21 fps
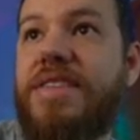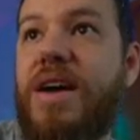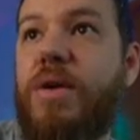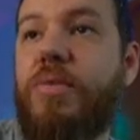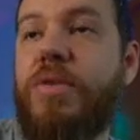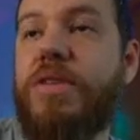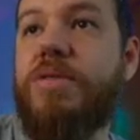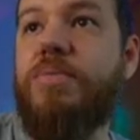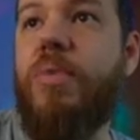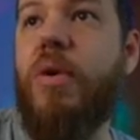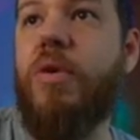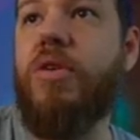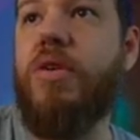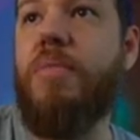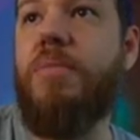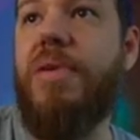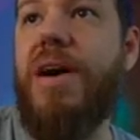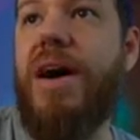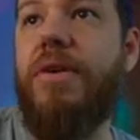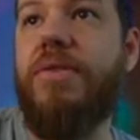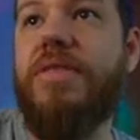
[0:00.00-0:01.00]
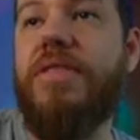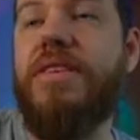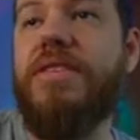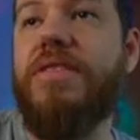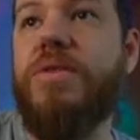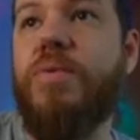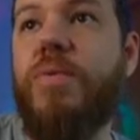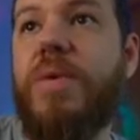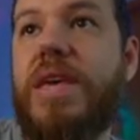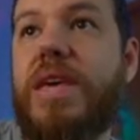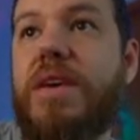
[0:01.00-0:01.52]
that we spoke about
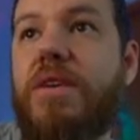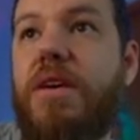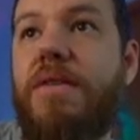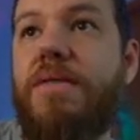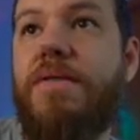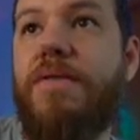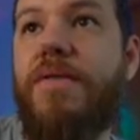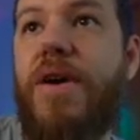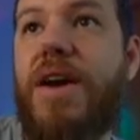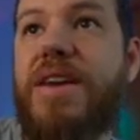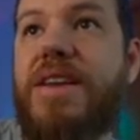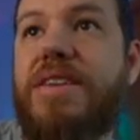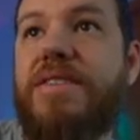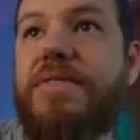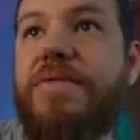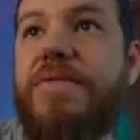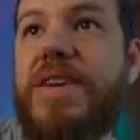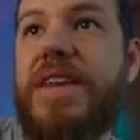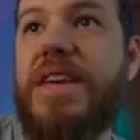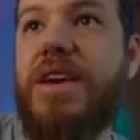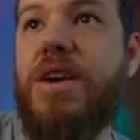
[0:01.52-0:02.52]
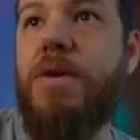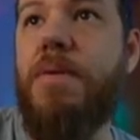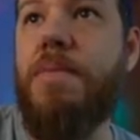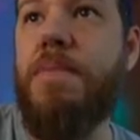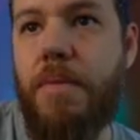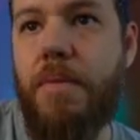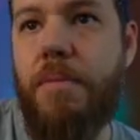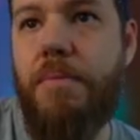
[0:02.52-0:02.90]
this week on Friday's video.